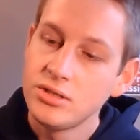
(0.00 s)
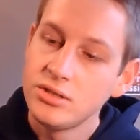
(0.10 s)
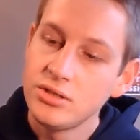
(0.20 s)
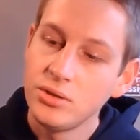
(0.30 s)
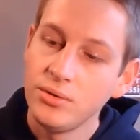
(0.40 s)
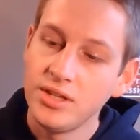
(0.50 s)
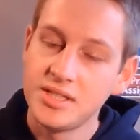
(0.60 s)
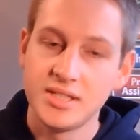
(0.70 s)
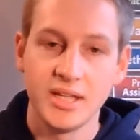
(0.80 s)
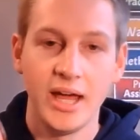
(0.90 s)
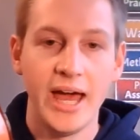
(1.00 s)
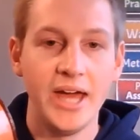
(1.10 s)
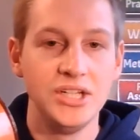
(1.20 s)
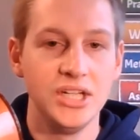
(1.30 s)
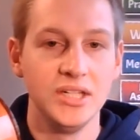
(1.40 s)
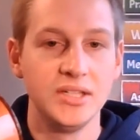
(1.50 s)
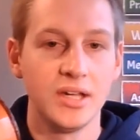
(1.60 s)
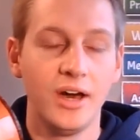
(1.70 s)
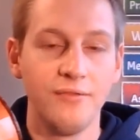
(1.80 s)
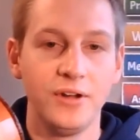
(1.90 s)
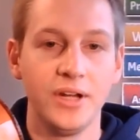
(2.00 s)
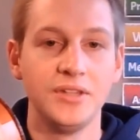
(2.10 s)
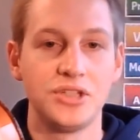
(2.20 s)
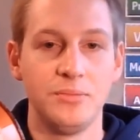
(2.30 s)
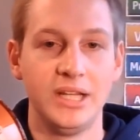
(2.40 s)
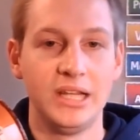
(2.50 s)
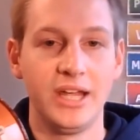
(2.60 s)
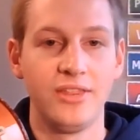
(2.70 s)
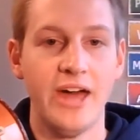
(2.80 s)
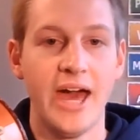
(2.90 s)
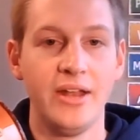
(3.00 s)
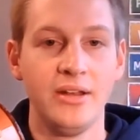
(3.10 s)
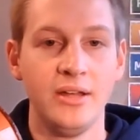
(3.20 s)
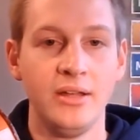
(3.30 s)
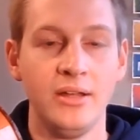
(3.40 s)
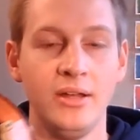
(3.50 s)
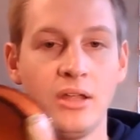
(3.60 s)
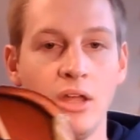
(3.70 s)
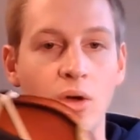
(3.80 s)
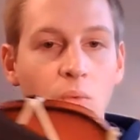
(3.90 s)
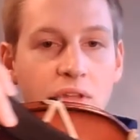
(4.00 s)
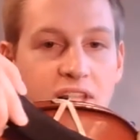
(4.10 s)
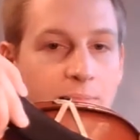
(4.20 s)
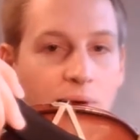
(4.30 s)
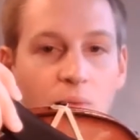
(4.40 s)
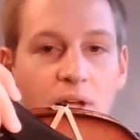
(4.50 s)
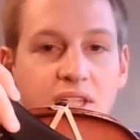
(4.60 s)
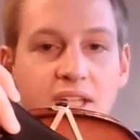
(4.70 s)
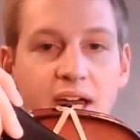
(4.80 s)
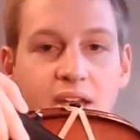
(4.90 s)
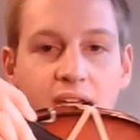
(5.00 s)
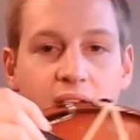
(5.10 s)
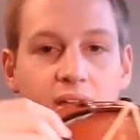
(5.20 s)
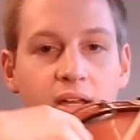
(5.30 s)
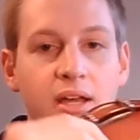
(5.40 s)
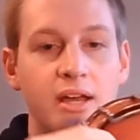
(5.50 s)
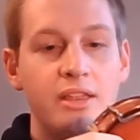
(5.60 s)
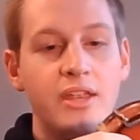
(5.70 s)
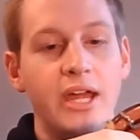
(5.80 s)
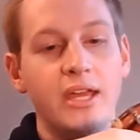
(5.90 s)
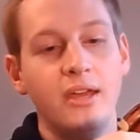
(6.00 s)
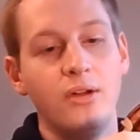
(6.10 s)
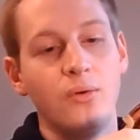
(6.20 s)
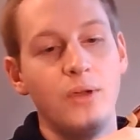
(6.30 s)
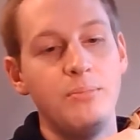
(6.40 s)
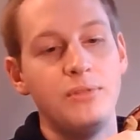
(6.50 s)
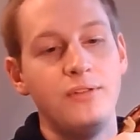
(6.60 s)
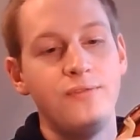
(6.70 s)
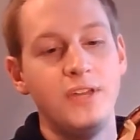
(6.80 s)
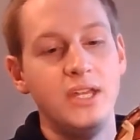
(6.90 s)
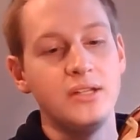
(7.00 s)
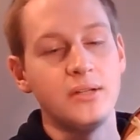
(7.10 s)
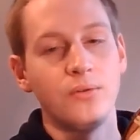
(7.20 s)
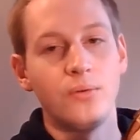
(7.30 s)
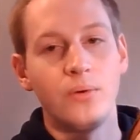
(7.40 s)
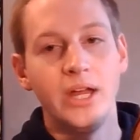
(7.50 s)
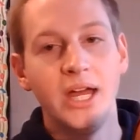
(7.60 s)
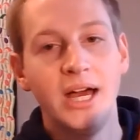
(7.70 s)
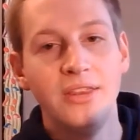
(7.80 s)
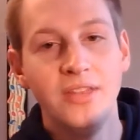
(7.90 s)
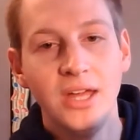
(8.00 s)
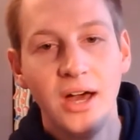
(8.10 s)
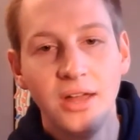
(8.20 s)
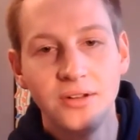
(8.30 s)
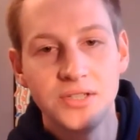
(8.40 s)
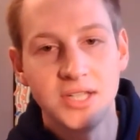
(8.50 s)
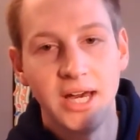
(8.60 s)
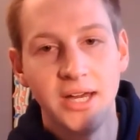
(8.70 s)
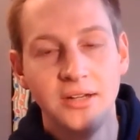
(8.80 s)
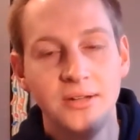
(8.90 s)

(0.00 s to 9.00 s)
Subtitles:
to the edges of your instrument like that. Once I put one side in, then I can grip the feet right on the other side.